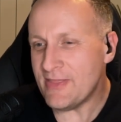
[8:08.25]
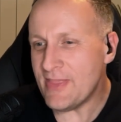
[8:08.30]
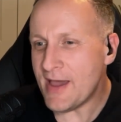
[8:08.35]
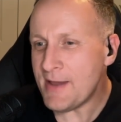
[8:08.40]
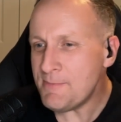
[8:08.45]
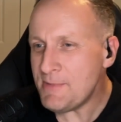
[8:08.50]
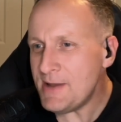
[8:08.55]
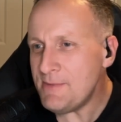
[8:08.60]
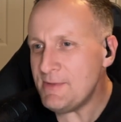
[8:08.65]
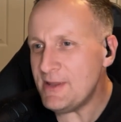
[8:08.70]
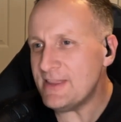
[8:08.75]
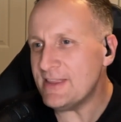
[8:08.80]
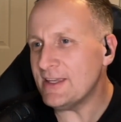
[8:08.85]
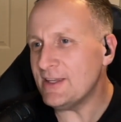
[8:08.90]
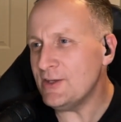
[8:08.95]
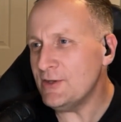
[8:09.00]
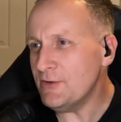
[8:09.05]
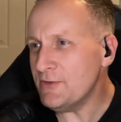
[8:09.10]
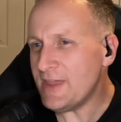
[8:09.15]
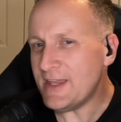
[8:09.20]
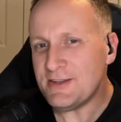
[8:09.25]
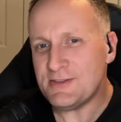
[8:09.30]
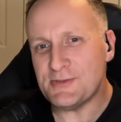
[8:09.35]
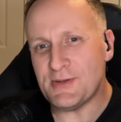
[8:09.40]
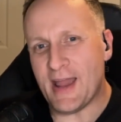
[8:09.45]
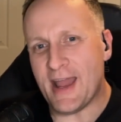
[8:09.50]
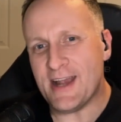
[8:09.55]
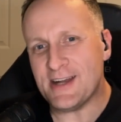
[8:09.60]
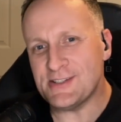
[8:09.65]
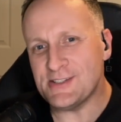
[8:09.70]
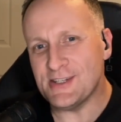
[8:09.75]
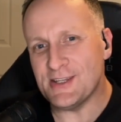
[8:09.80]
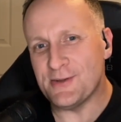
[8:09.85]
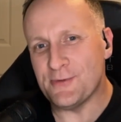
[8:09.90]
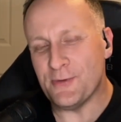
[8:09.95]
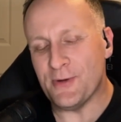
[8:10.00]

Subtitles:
And that made me think, that's actually